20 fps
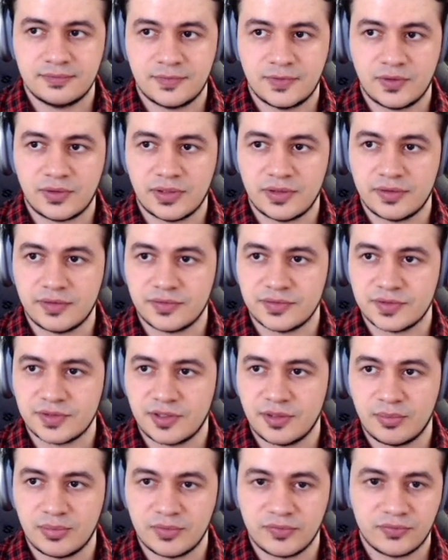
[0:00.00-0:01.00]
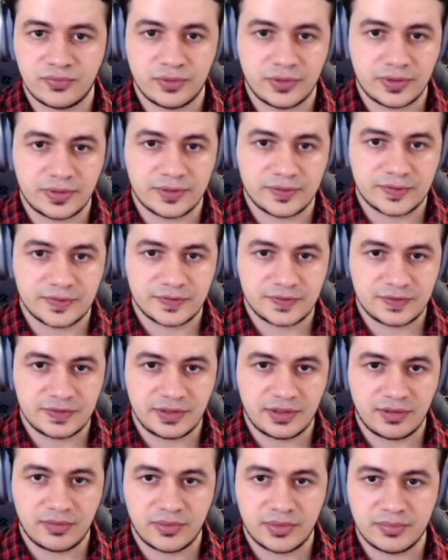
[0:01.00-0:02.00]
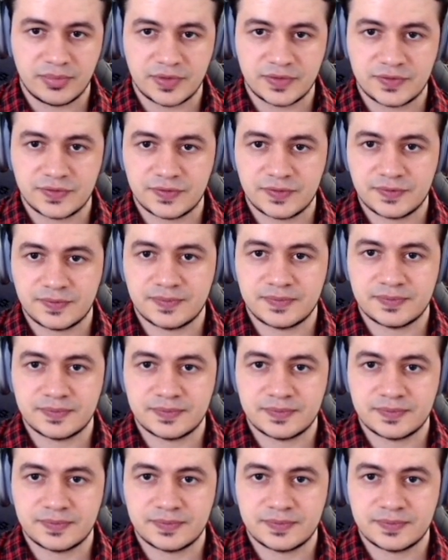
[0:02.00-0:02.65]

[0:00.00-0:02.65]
Okay, there's a couple of ones that we missed.